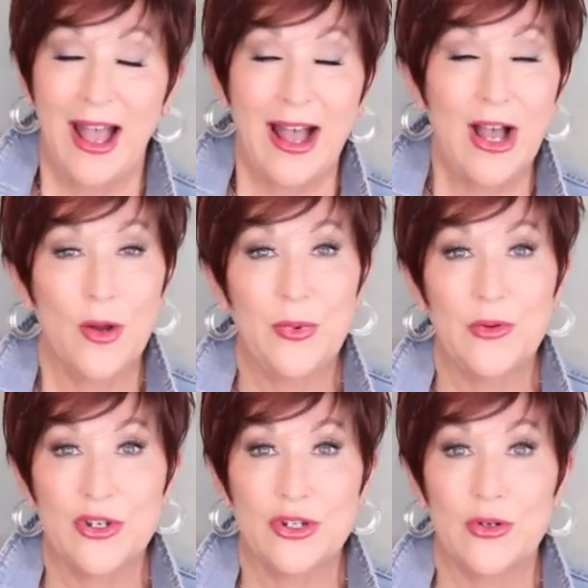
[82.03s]
I hope
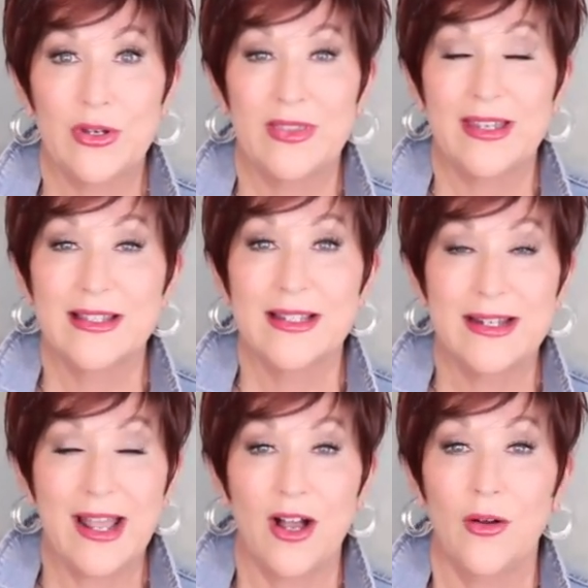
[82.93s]
you enjoy this.
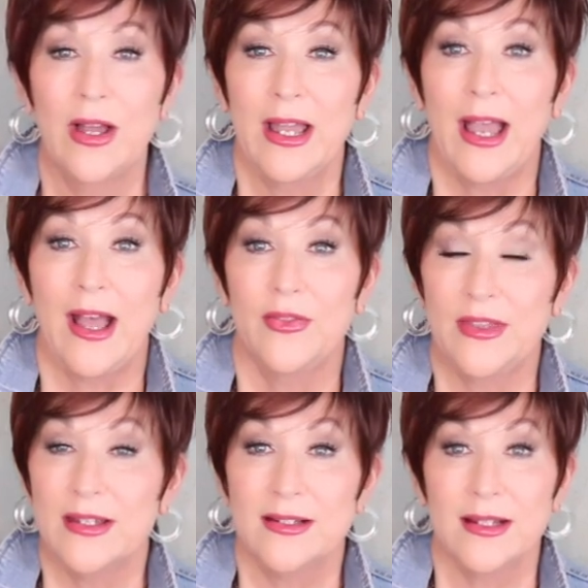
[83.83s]
Now,
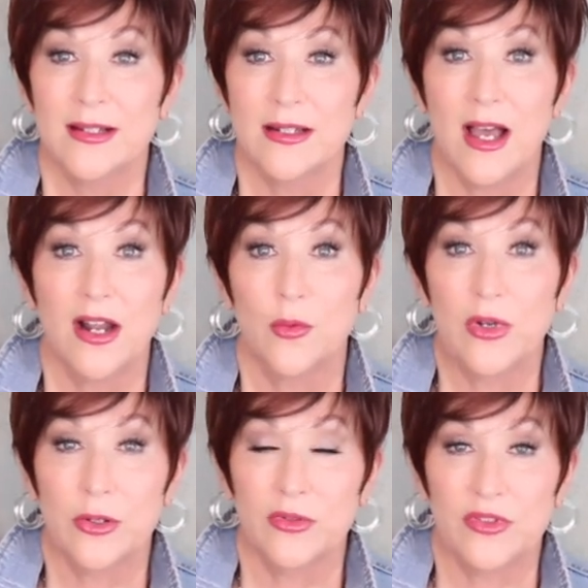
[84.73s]
this is not a
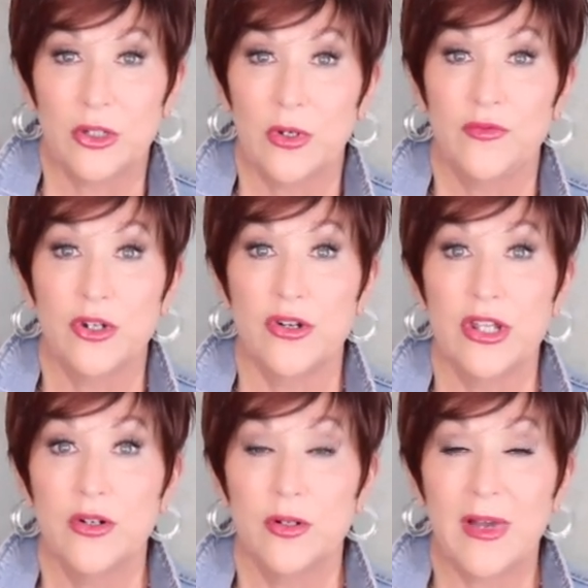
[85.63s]
wig review. If you're
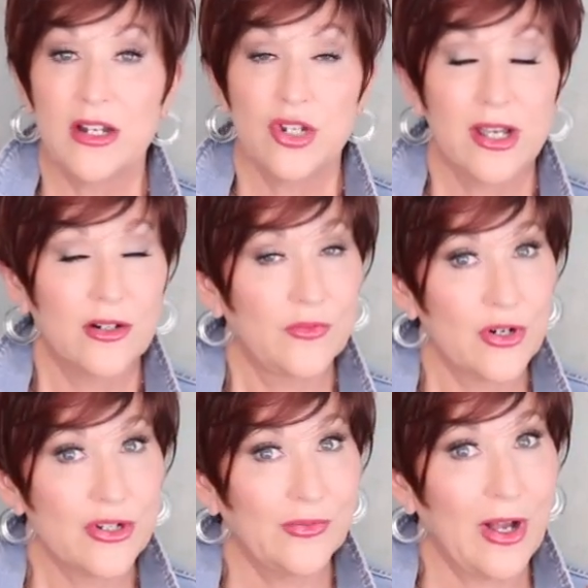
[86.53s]
new to my channel,
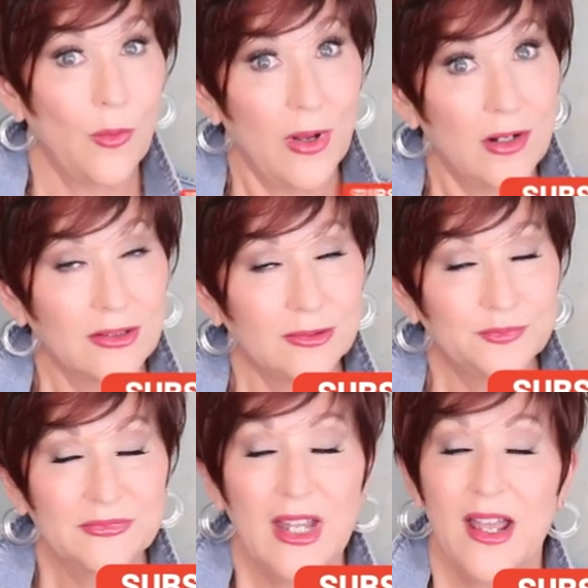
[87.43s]
first of all, welcome.